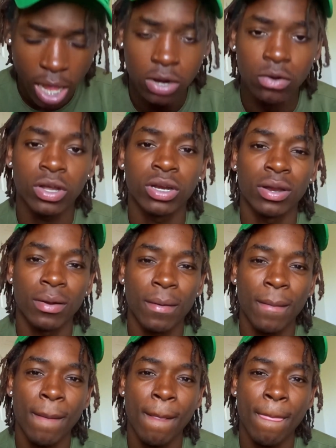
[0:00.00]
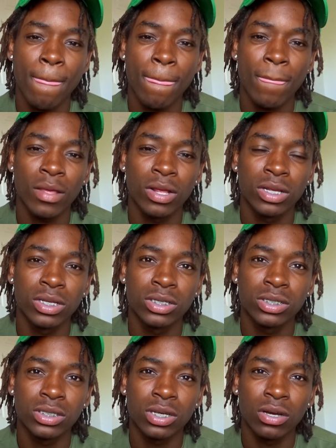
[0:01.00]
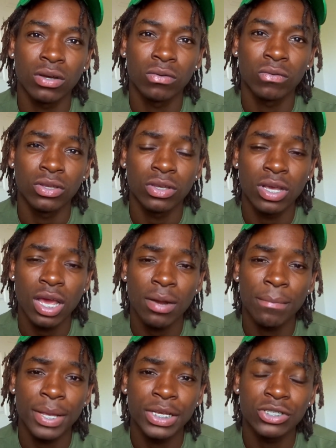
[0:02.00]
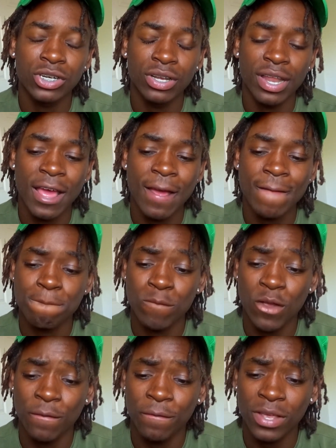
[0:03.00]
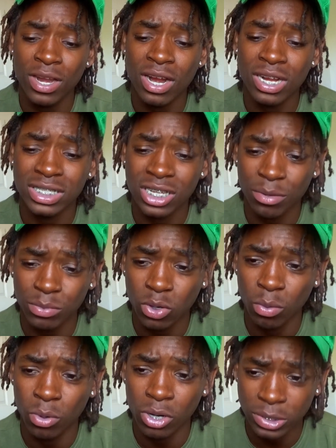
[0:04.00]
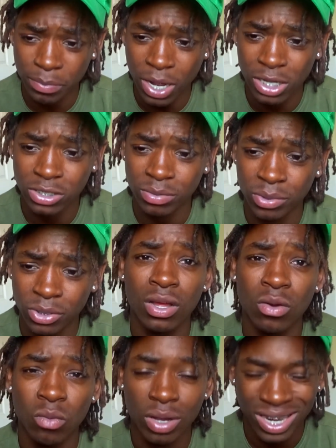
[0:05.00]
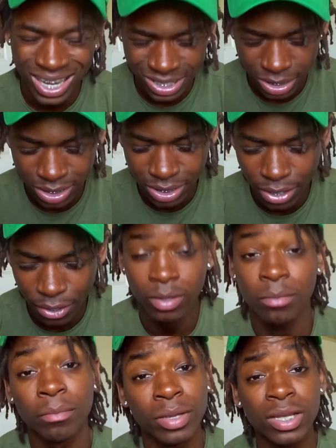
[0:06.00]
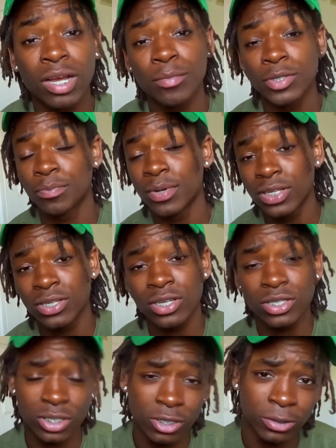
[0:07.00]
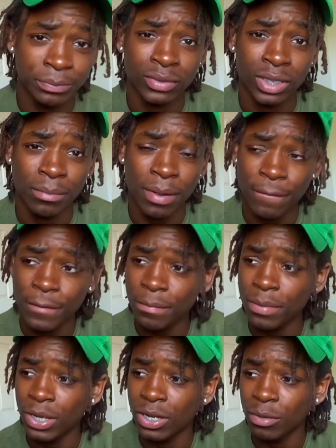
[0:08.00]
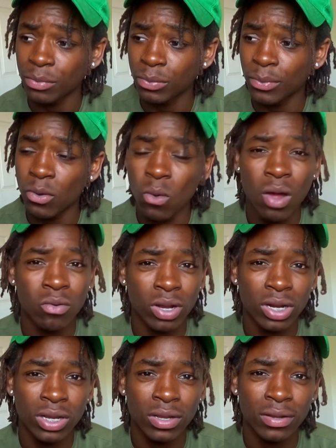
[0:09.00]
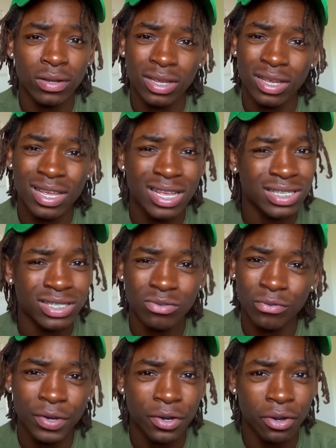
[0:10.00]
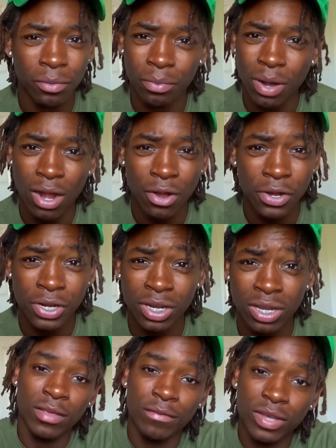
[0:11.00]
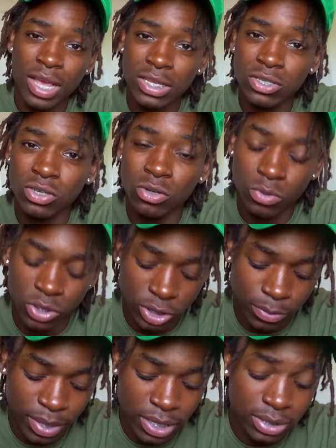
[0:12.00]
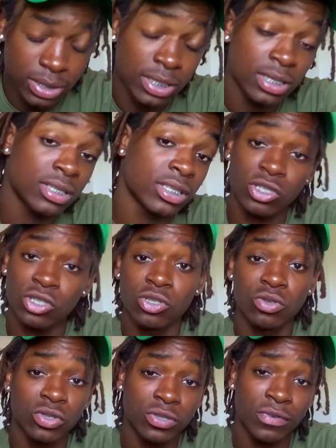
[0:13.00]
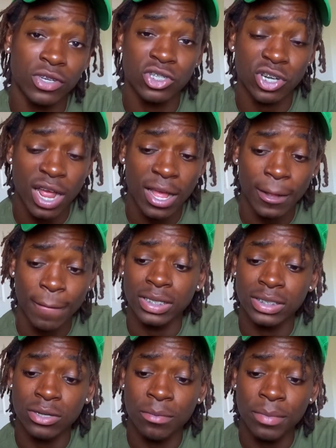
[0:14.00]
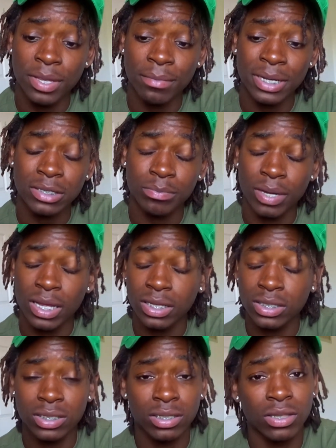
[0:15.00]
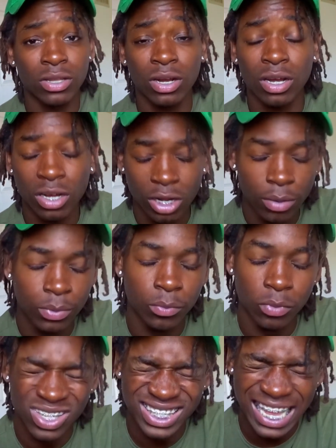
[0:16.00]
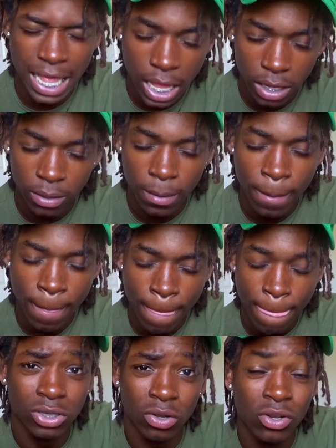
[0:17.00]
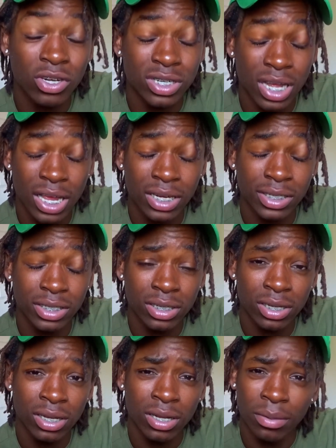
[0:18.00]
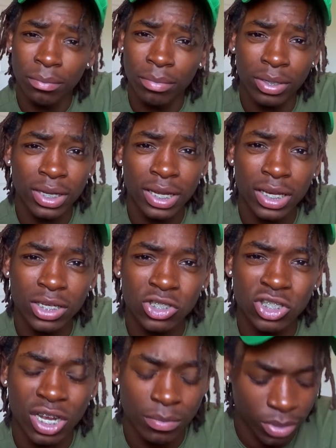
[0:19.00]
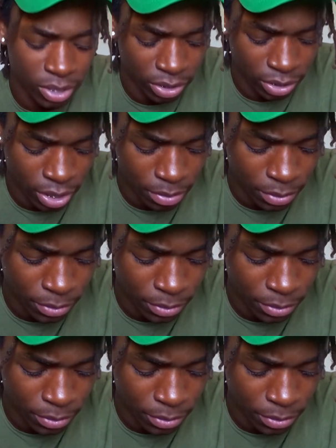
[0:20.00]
running. So, you gotta make sure that your feet are as comfortable as possible when necessary. Me, I'm a sprinter, so my feet being comfortable while running isn't very a priority. If you guys don't know what spikes is, it's shoes for track. So me and my spikes, they're uncomfortable as hell. They're tiny, but they get the job done, you know what I